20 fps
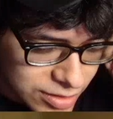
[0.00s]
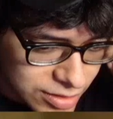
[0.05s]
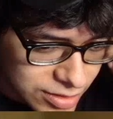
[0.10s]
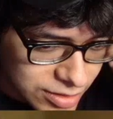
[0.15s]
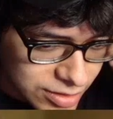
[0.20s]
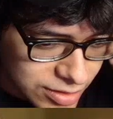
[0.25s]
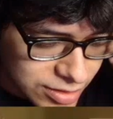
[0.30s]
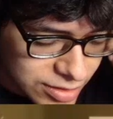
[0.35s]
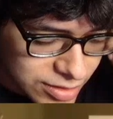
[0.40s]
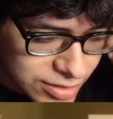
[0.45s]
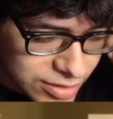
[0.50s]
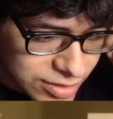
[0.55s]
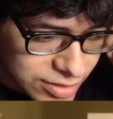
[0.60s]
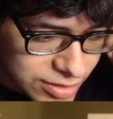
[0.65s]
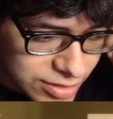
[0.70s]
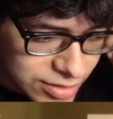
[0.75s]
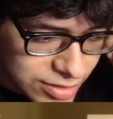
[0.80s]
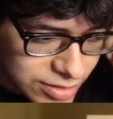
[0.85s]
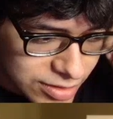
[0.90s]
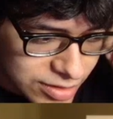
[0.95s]

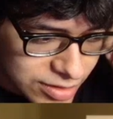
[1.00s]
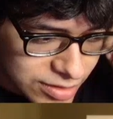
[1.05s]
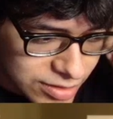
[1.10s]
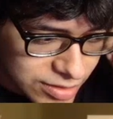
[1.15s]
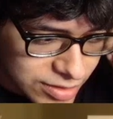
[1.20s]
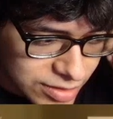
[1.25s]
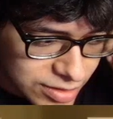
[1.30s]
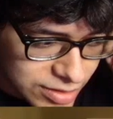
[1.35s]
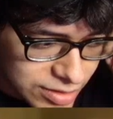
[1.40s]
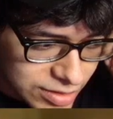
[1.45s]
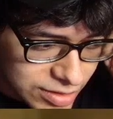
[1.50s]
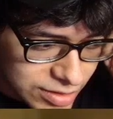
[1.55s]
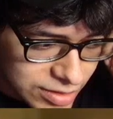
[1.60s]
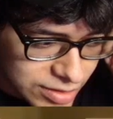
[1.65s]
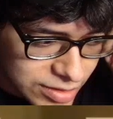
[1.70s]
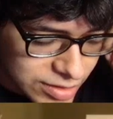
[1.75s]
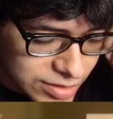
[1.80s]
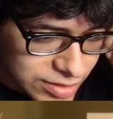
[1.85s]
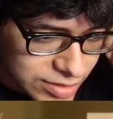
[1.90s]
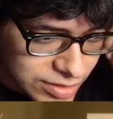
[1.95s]

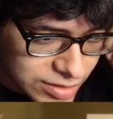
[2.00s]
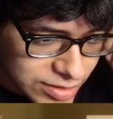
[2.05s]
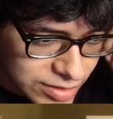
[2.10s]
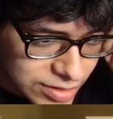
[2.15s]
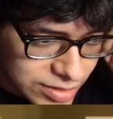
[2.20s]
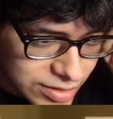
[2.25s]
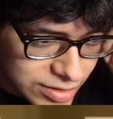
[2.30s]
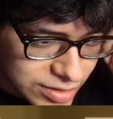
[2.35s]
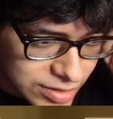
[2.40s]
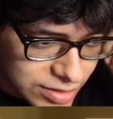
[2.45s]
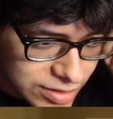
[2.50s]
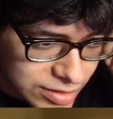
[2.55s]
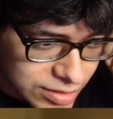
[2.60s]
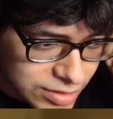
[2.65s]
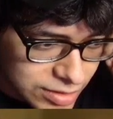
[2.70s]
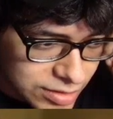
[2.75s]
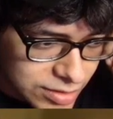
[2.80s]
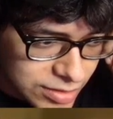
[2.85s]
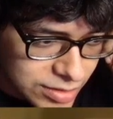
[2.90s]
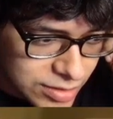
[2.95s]

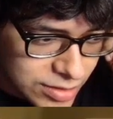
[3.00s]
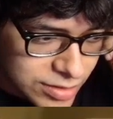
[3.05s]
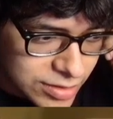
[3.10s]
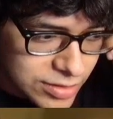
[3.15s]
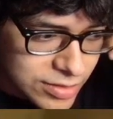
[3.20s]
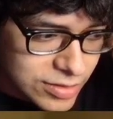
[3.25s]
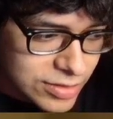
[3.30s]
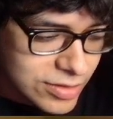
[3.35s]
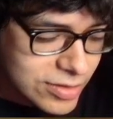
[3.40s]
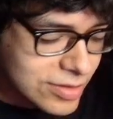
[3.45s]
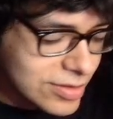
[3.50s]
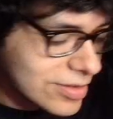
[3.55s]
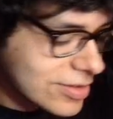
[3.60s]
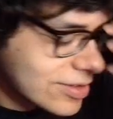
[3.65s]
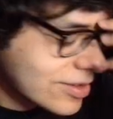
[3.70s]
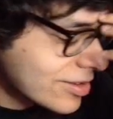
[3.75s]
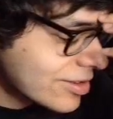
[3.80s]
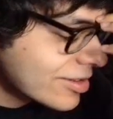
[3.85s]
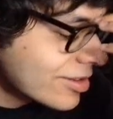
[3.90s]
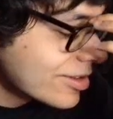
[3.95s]

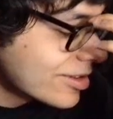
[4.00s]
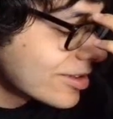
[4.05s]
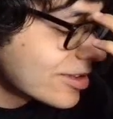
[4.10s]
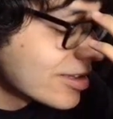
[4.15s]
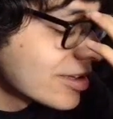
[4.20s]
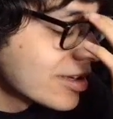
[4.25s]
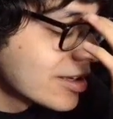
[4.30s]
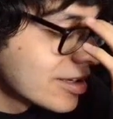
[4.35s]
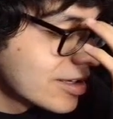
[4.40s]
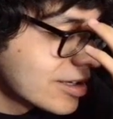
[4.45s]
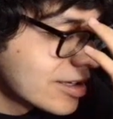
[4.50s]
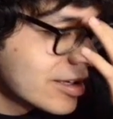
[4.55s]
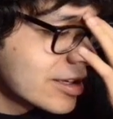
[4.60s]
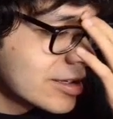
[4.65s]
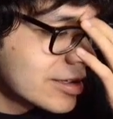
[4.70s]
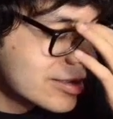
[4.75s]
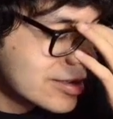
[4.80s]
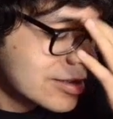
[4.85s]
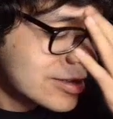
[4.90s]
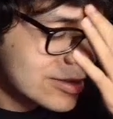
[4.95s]

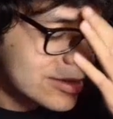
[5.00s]
(no one is talking)